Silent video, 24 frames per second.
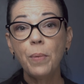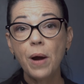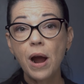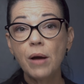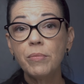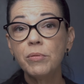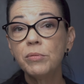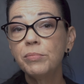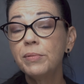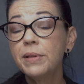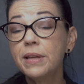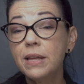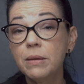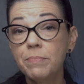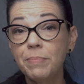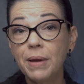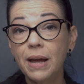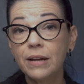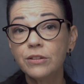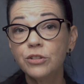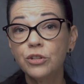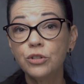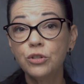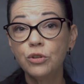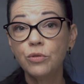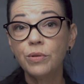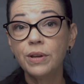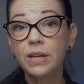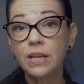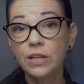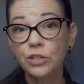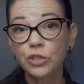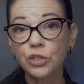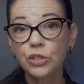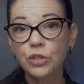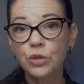probably get back to
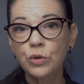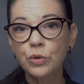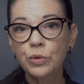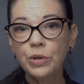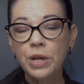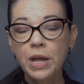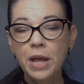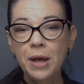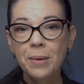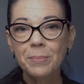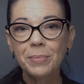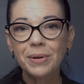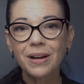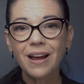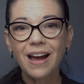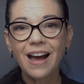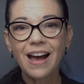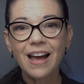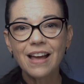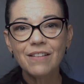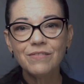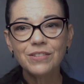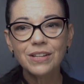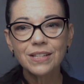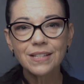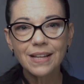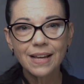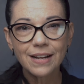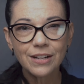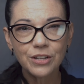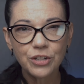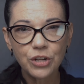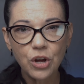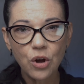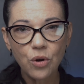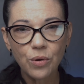doing it soon, but I've
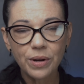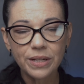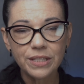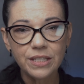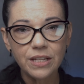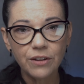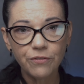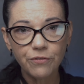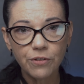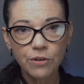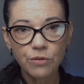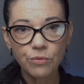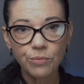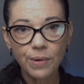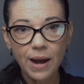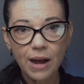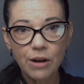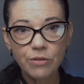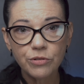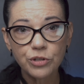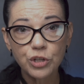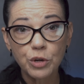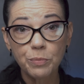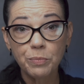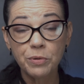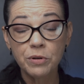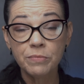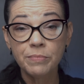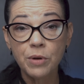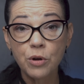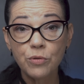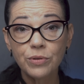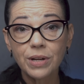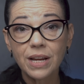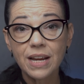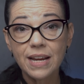decided to go a different route to
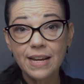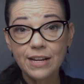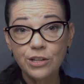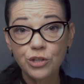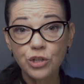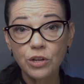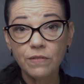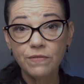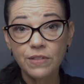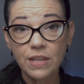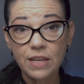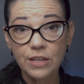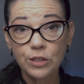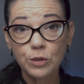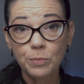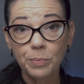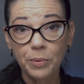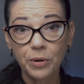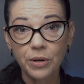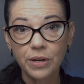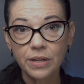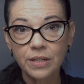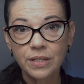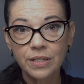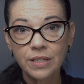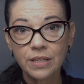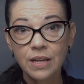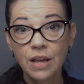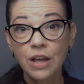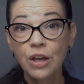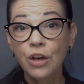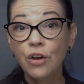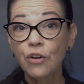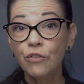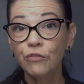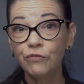promote each of these books.
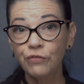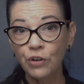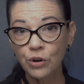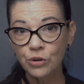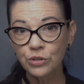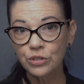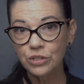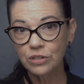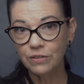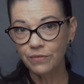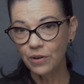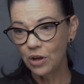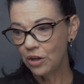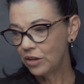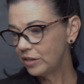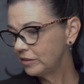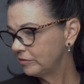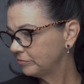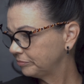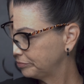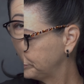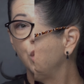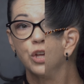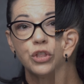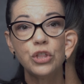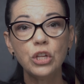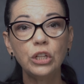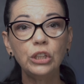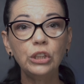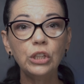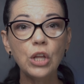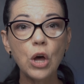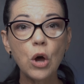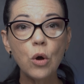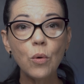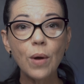First of all, the
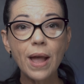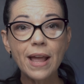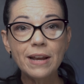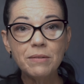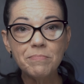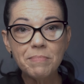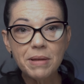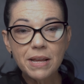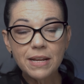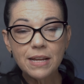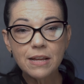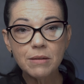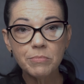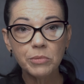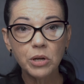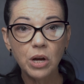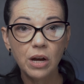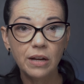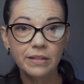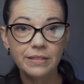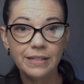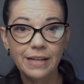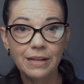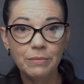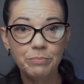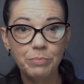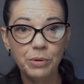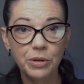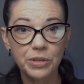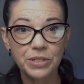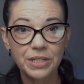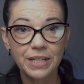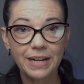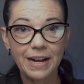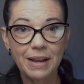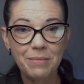low and medium content
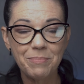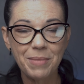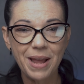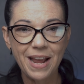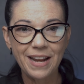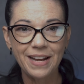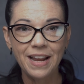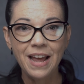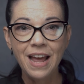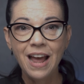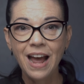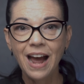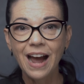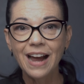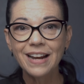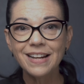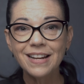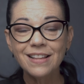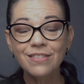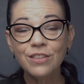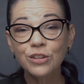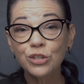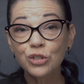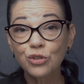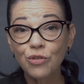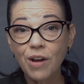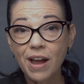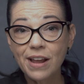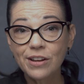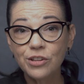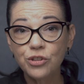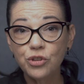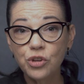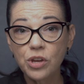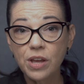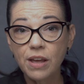books that I made, I did the
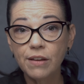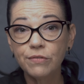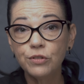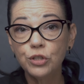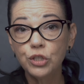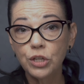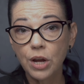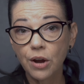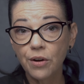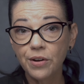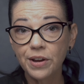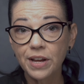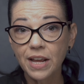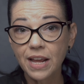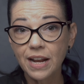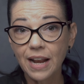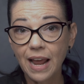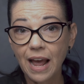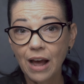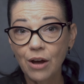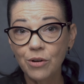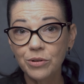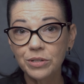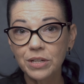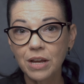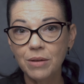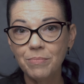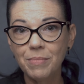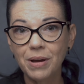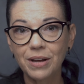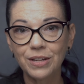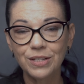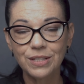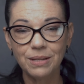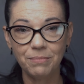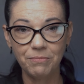strategy of sharing it out
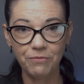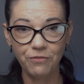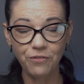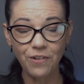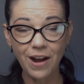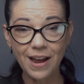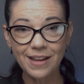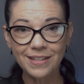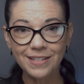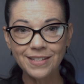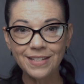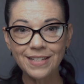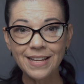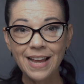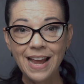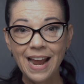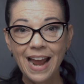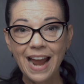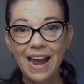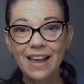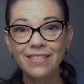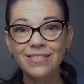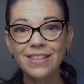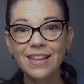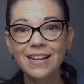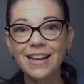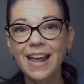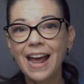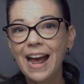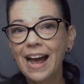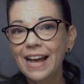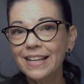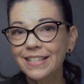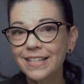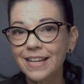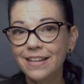among some friends and then
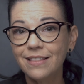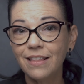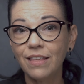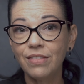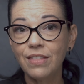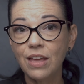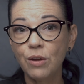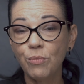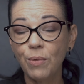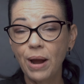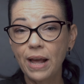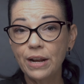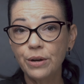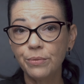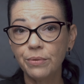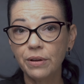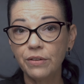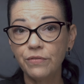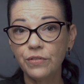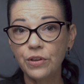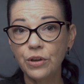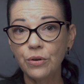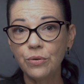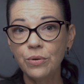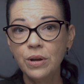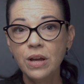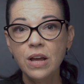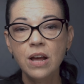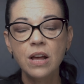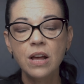asking that they write a review.